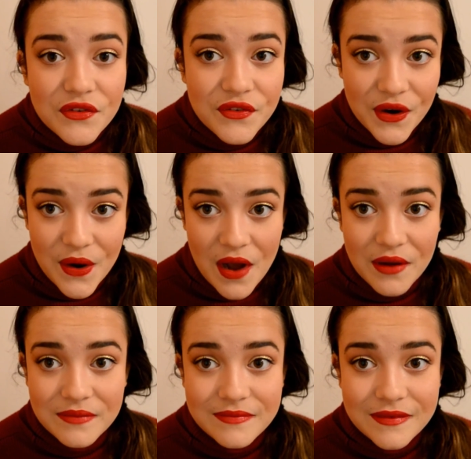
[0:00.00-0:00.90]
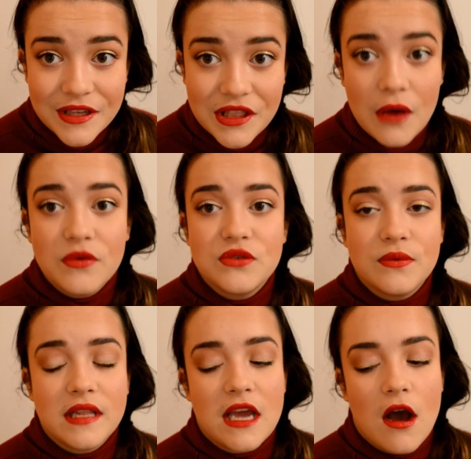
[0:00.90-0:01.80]
Farah. that was
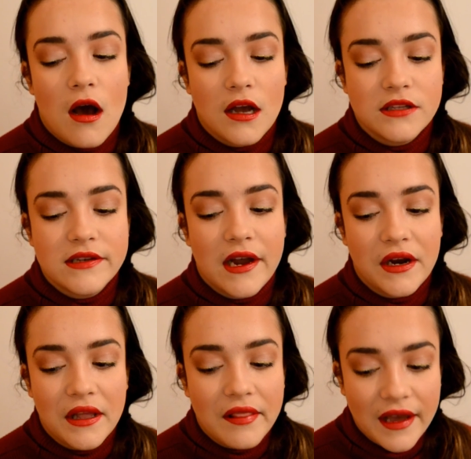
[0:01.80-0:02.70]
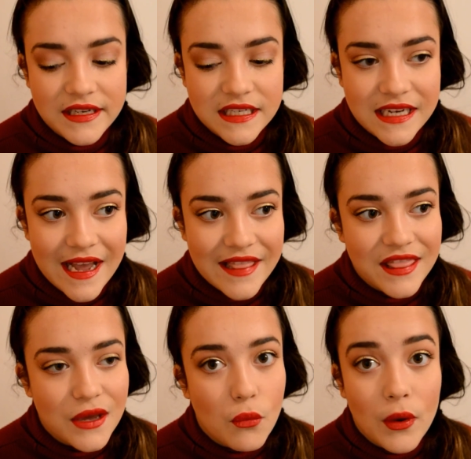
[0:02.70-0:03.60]
really hot. I liked it, and
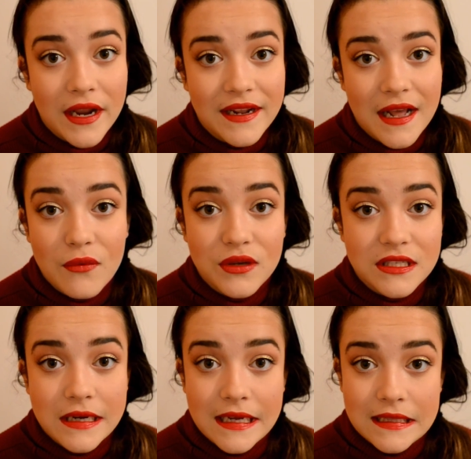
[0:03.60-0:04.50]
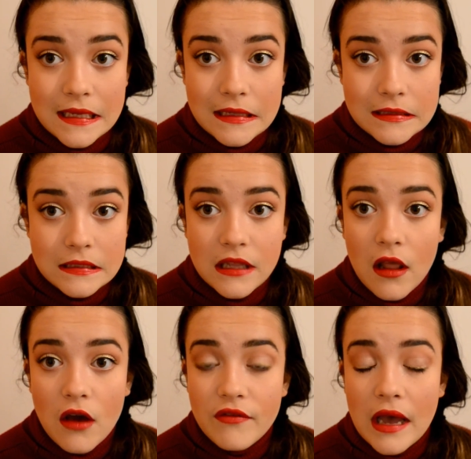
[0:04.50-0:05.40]
they waited. It wasn't in
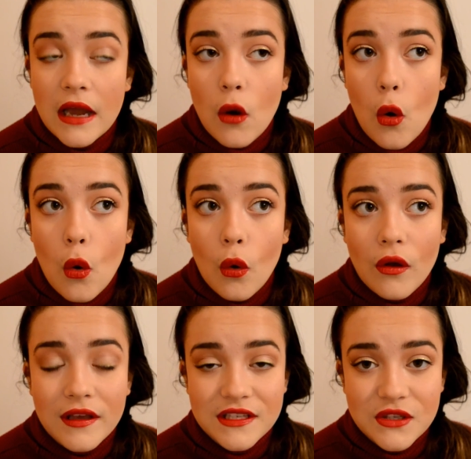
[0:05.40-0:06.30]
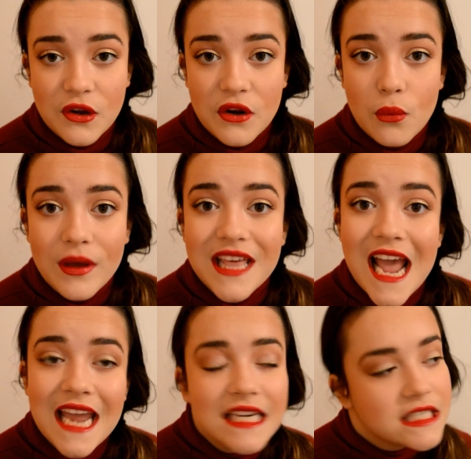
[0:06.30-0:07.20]
love at all. It started with
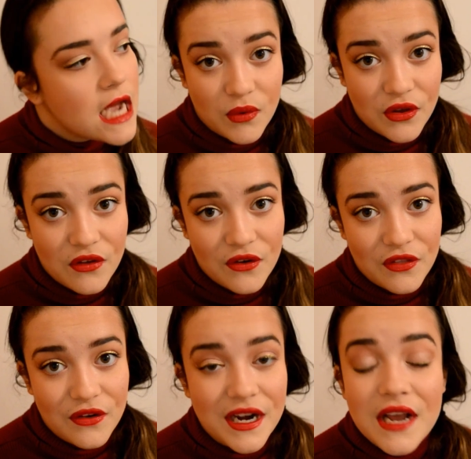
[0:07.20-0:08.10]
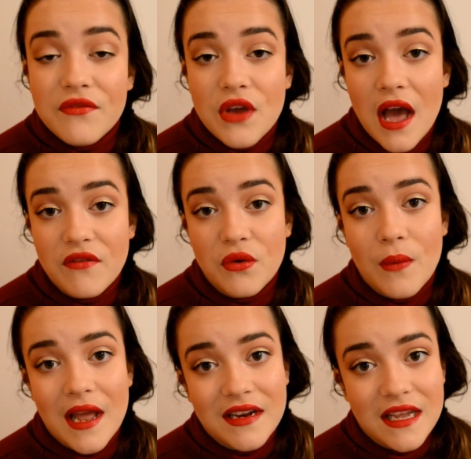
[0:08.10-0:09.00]
hate. Spoiler alert, if you haven't
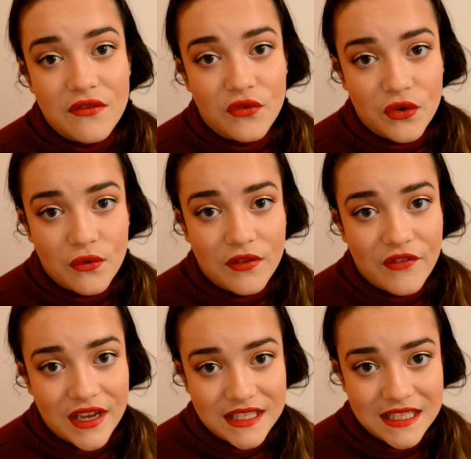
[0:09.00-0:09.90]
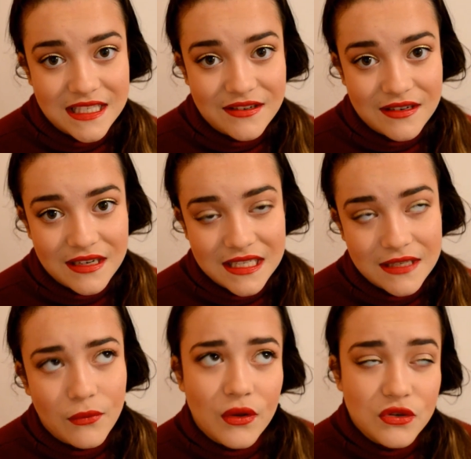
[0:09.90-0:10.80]
read the Infernal Devices series,
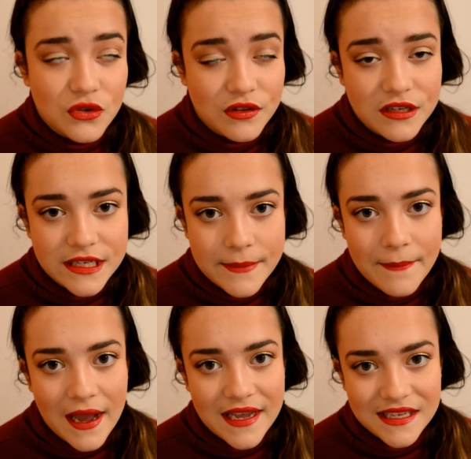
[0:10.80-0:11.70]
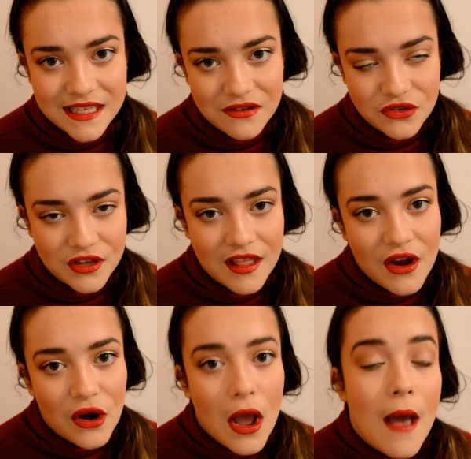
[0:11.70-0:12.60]
well, trilogy by Cassandra
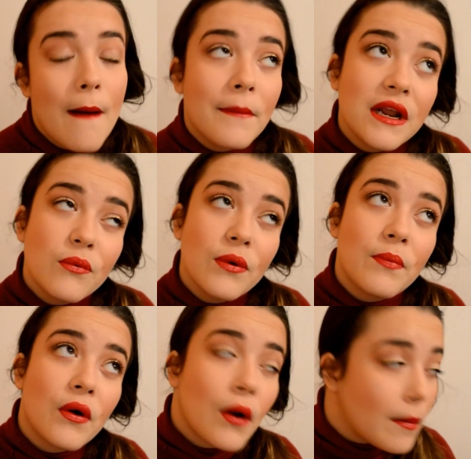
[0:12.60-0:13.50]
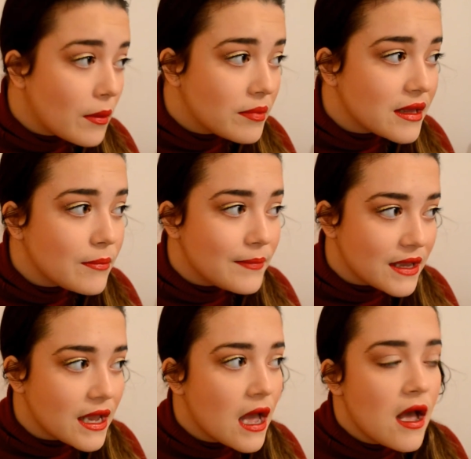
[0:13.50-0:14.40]
Clare, but it would probably be